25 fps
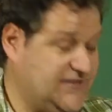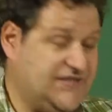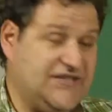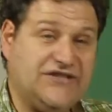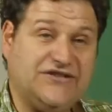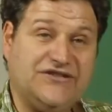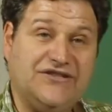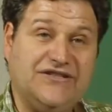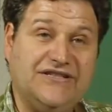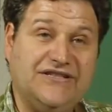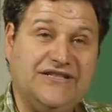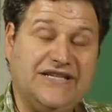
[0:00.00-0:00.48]

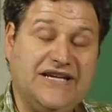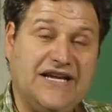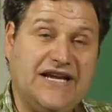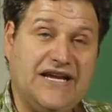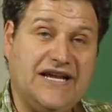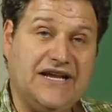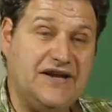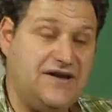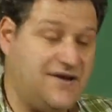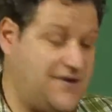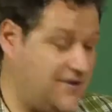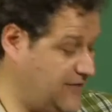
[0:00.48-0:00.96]
positioned
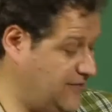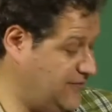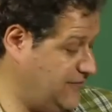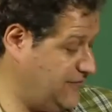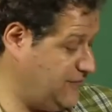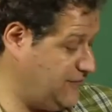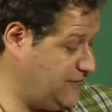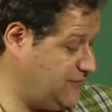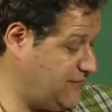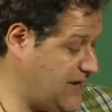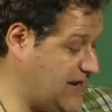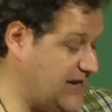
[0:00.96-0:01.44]
in here
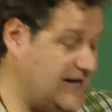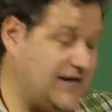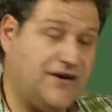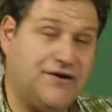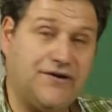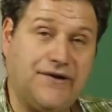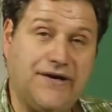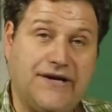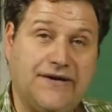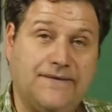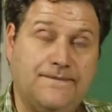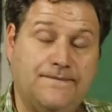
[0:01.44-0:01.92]
in the red
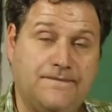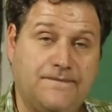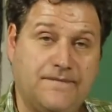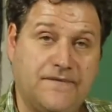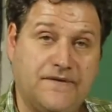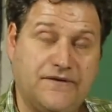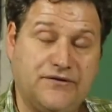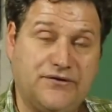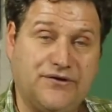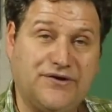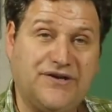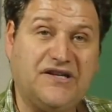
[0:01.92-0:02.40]
area
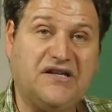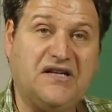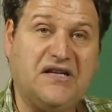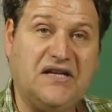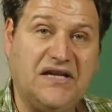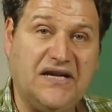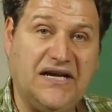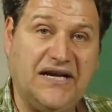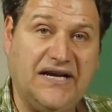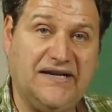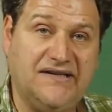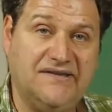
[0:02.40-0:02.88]
near
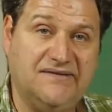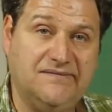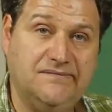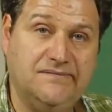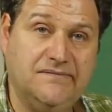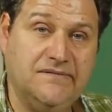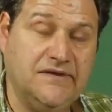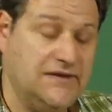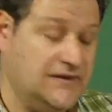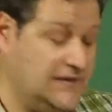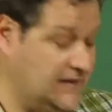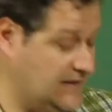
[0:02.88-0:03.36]
clay.
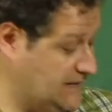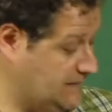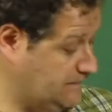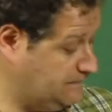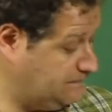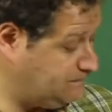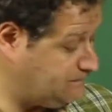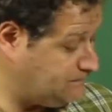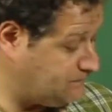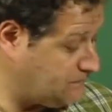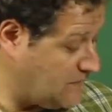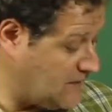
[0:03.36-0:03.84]

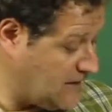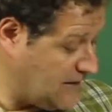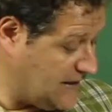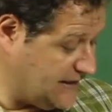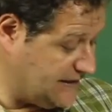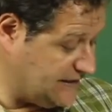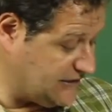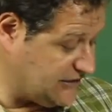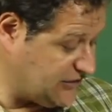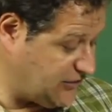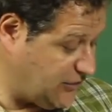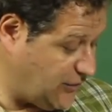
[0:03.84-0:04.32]

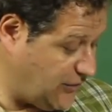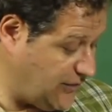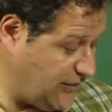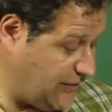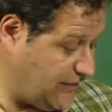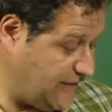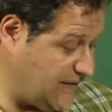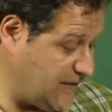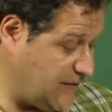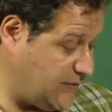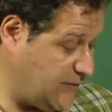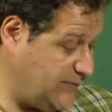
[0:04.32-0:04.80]
And a
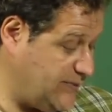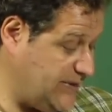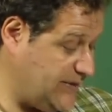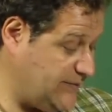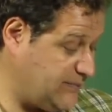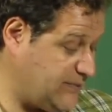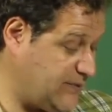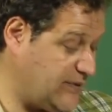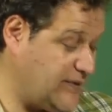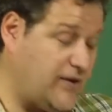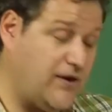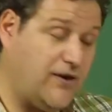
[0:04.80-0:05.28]
soil that would
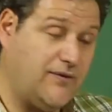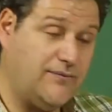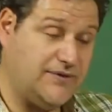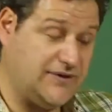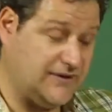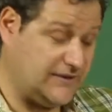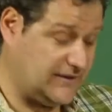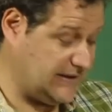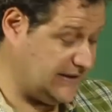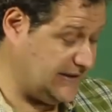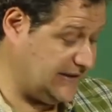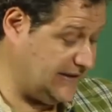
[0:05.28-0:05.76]
be
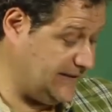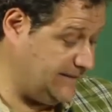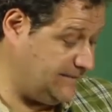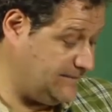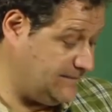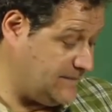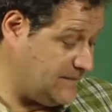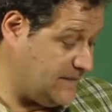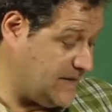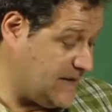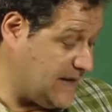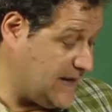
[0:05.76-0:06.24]
predominantly
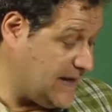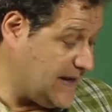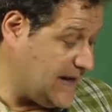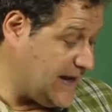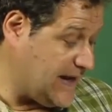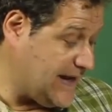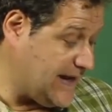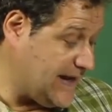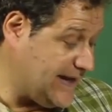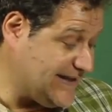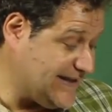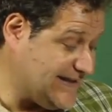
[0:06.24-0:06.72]

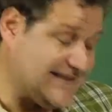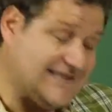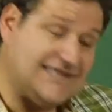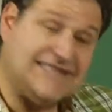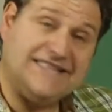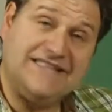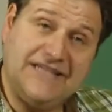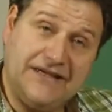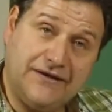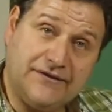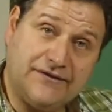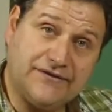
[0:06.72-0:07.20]

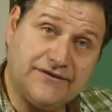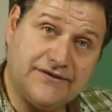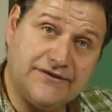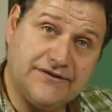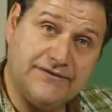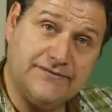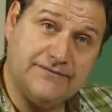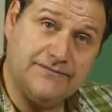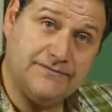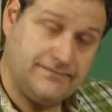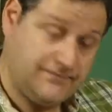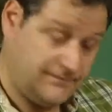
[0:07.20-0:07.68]
silt
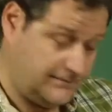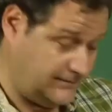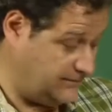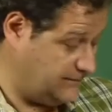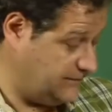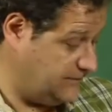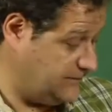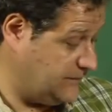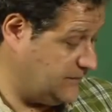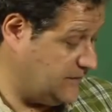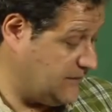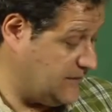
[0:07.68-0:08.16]

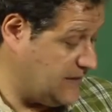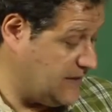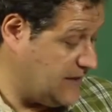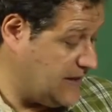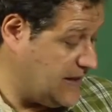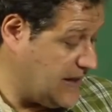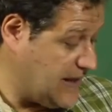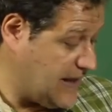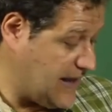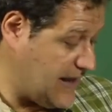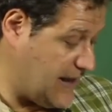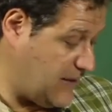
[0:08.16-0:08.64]

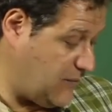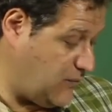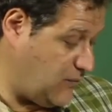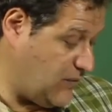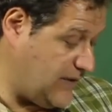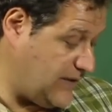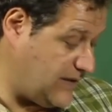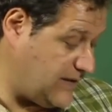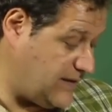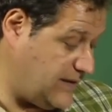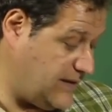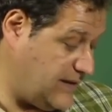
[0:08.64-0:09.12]

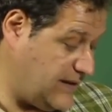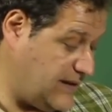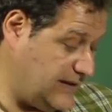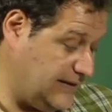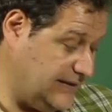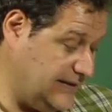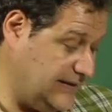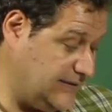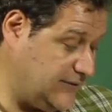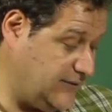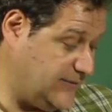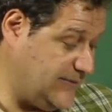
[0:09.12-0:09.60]
with a
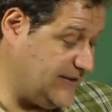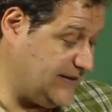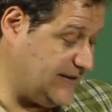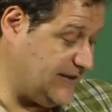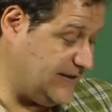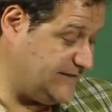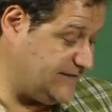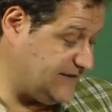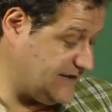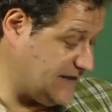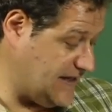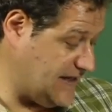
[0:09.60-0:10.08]
little bit
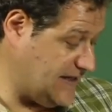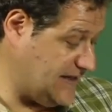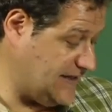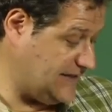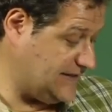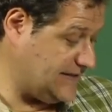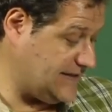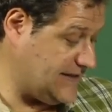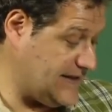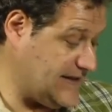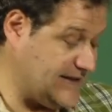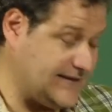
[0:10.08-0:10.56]
of
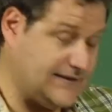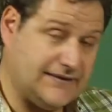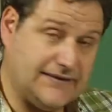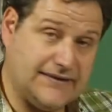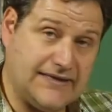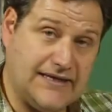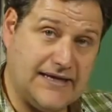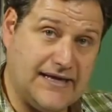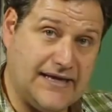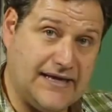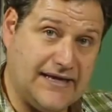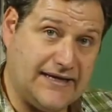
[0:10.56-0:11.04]
sand
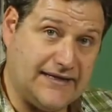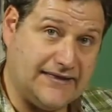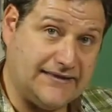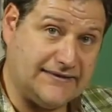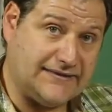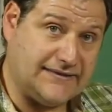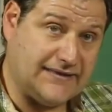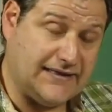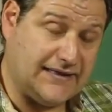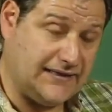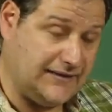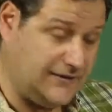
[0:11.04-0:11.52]

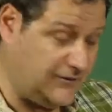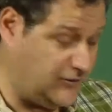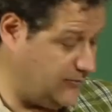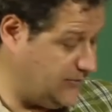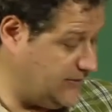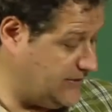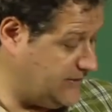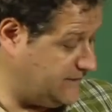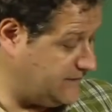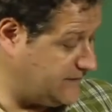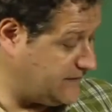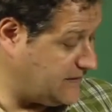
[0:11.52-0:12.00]
and a little
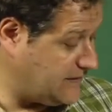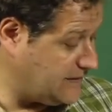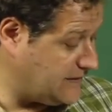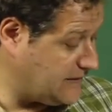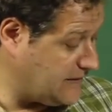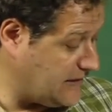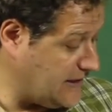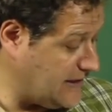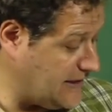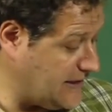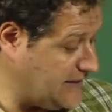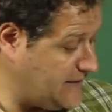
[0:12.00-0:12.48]
bit of
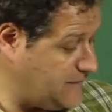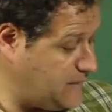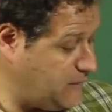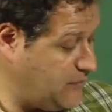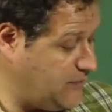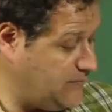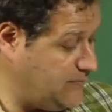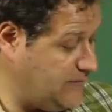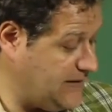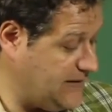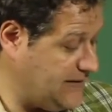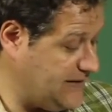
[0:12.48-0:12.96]
clay
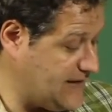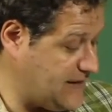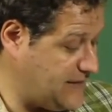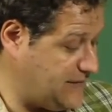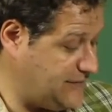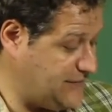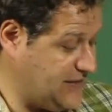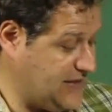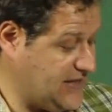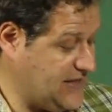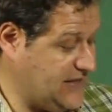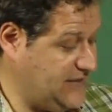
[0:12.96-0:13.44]
would be
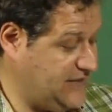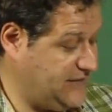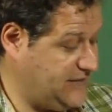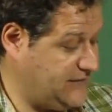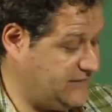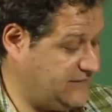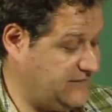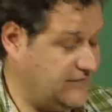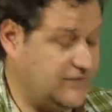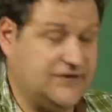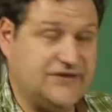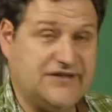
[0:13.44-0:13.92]
down
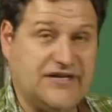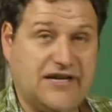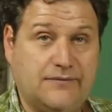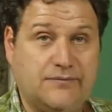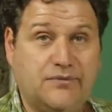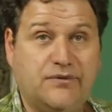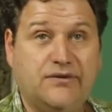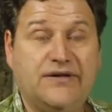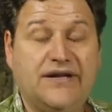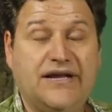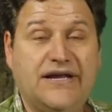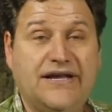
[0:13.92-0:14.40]
here, for
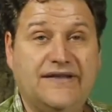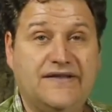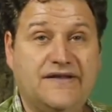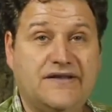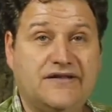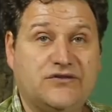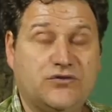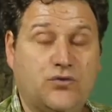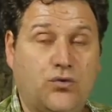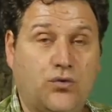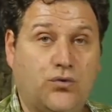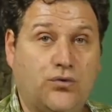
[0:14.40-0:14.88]
example, in
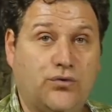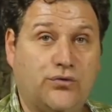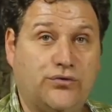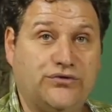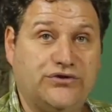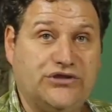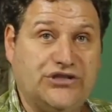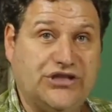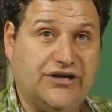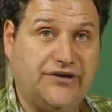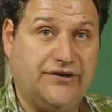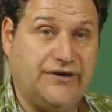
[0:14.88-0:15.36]
this
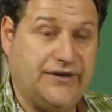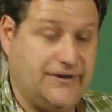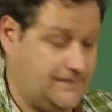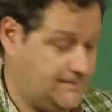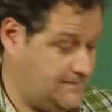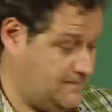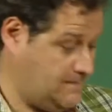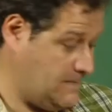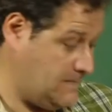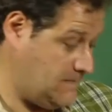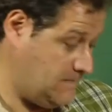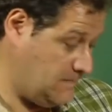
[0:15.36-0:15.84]
orange area
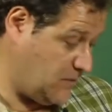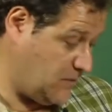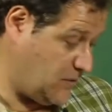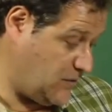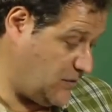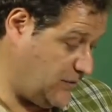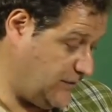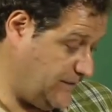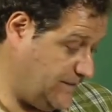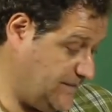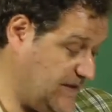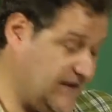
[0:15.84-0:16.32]

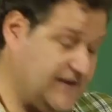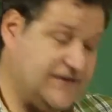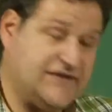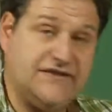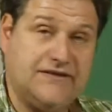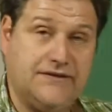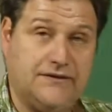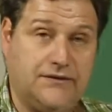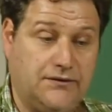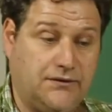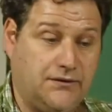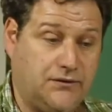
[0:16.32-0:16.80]
called a
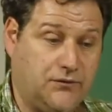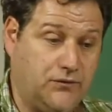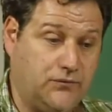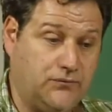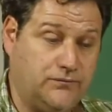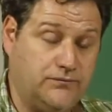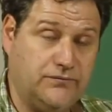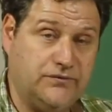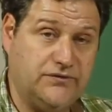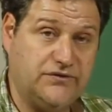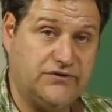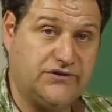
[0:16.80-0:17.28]
silt
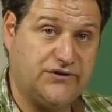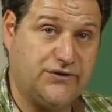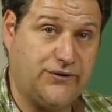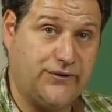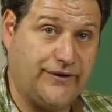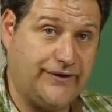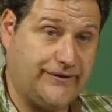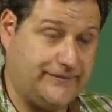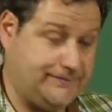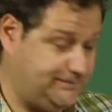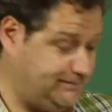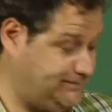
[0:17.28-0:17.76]
loam
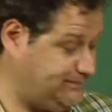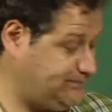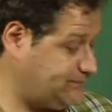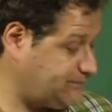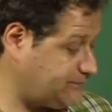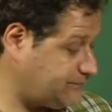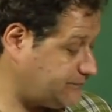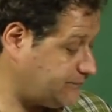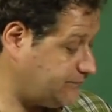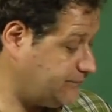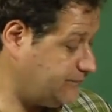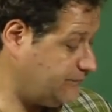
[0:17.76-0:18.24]
soil.
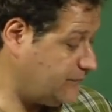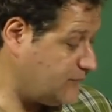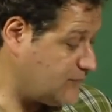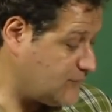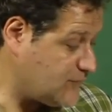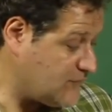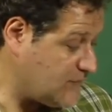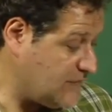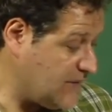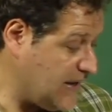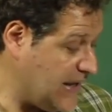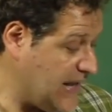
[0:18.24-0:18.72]

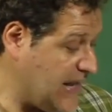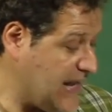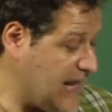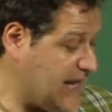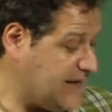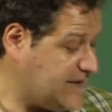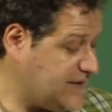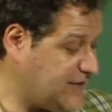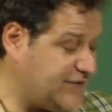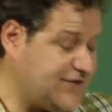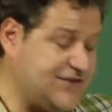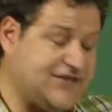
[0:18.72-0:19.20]

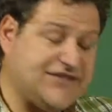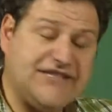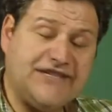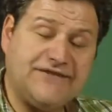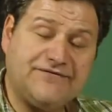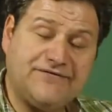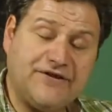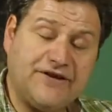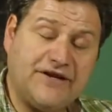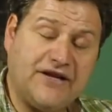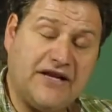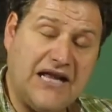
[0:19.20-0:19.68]
Now these
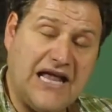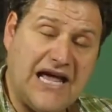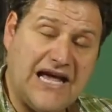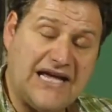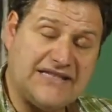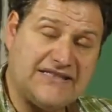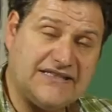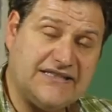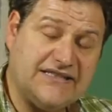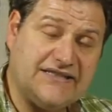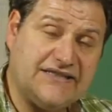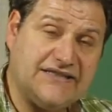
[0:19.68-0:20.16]
different
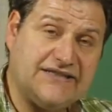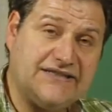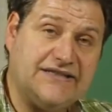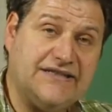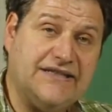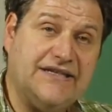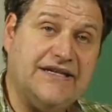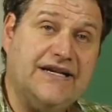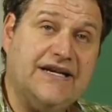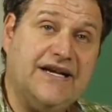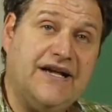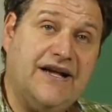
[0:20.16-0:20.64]

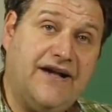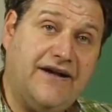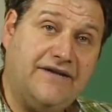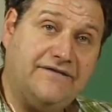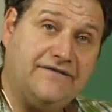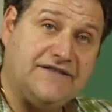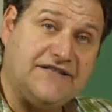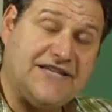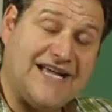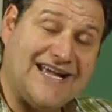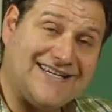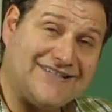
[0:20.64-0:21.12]
classes
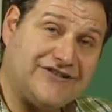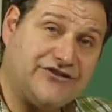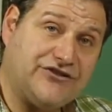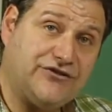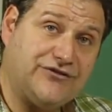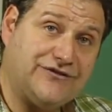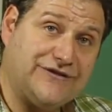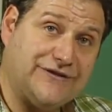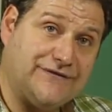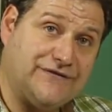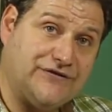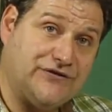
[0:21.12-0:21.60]
of
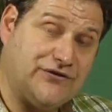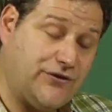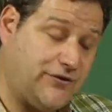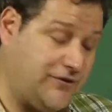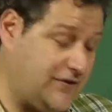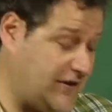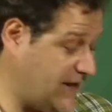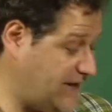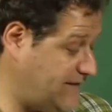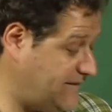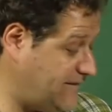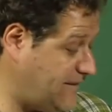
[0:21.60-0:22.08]
textures of
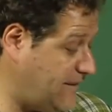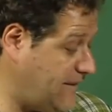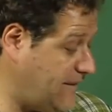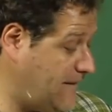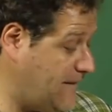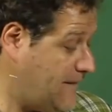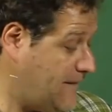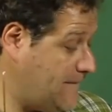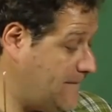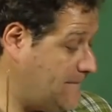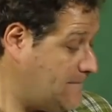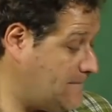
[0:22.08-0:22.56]
soil have
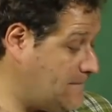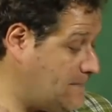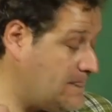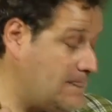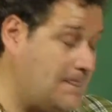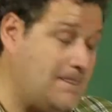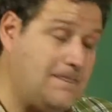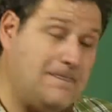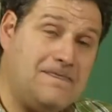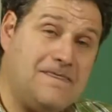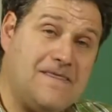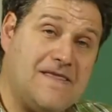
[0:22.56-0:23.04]

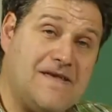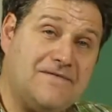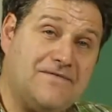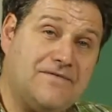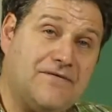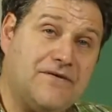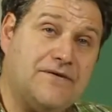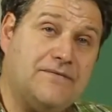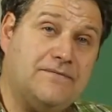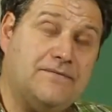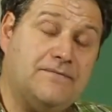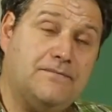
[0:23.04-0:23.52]

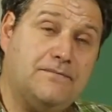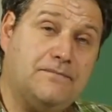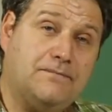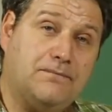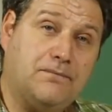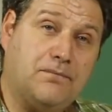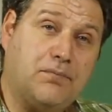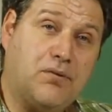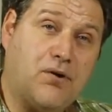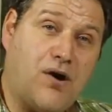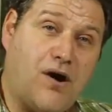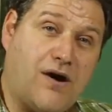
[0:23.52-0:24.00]
different
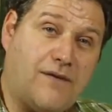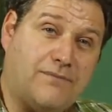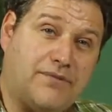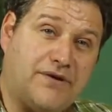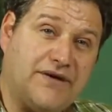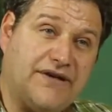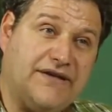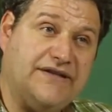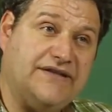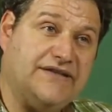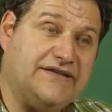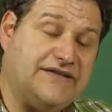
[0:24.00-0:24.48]

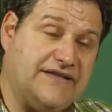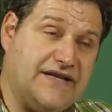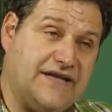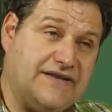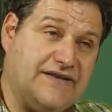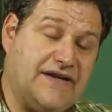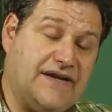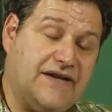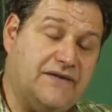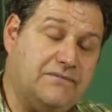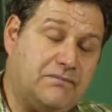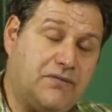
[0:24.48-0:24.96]
properties
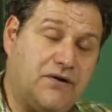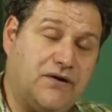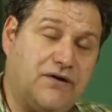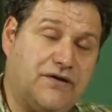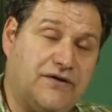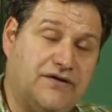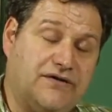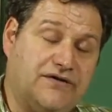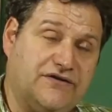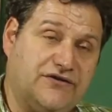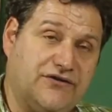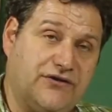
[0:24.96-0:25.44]
that they
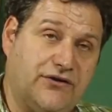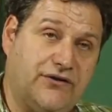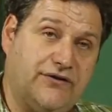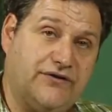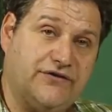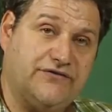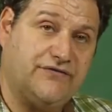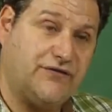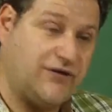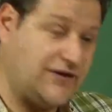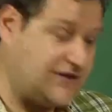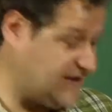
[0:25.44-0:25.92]
impart on
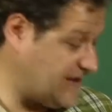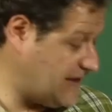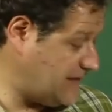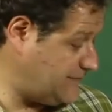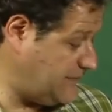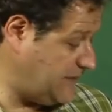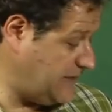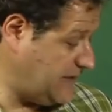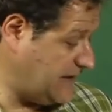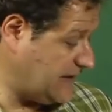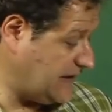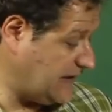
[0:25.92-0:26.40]
soils. For
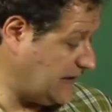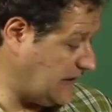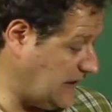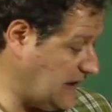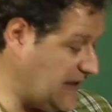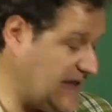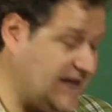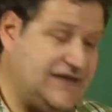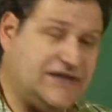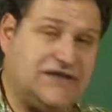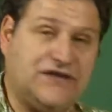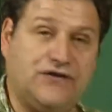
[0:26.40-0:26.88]
example, a
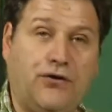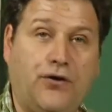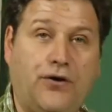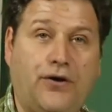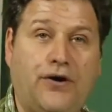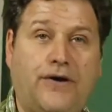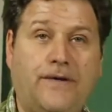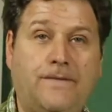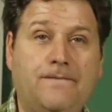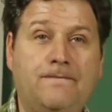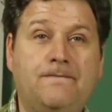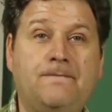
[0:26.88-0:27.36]
clay
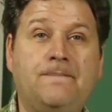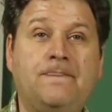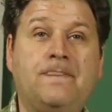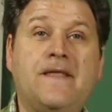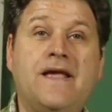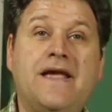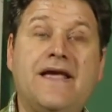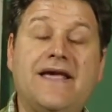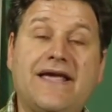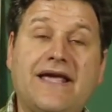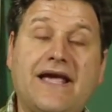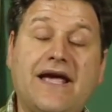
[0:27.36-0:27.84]
soil
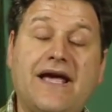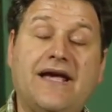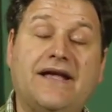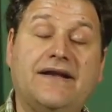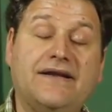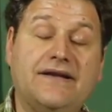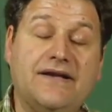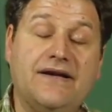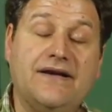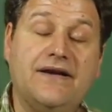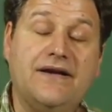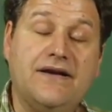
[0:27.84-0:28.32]

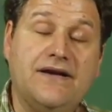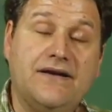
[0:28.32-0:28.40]
can